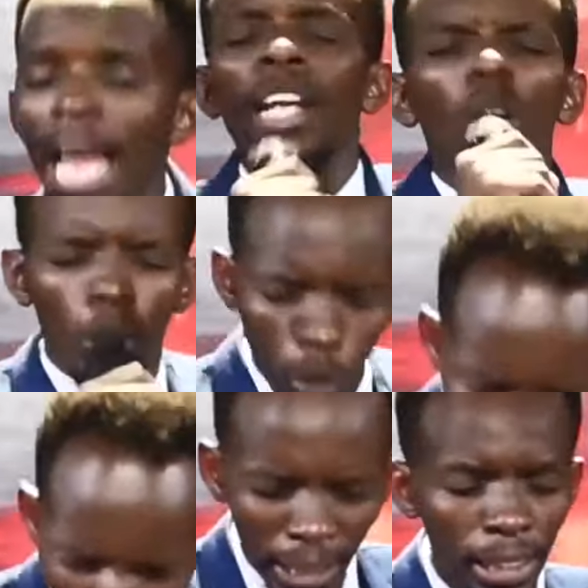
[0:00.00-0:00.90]
and not to
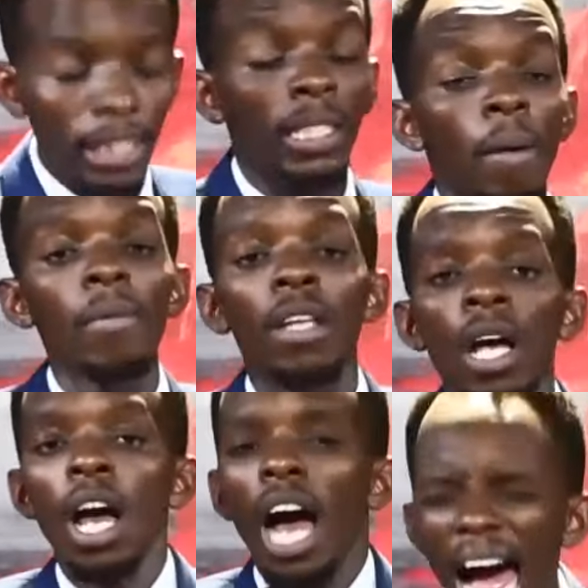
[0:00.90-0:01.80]
faint.
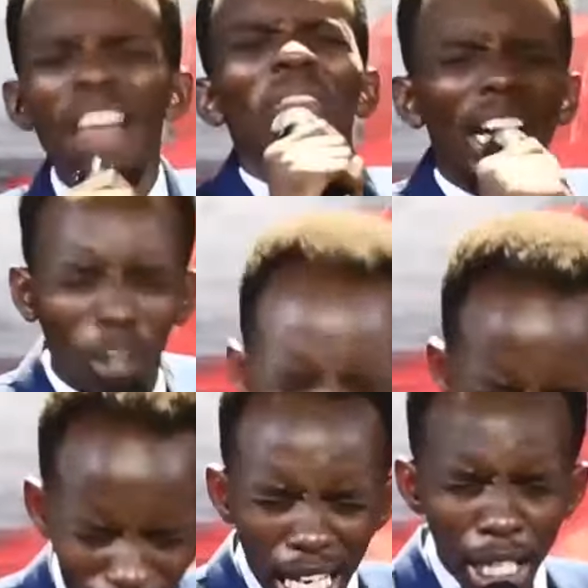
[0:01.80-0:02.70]
And they
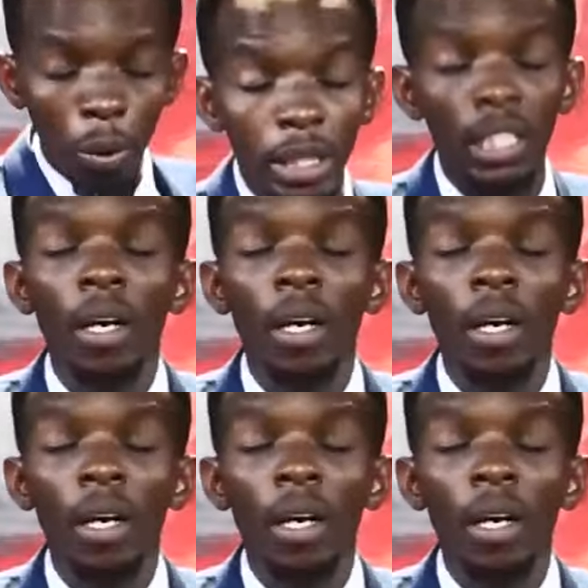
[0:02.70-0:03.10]
continue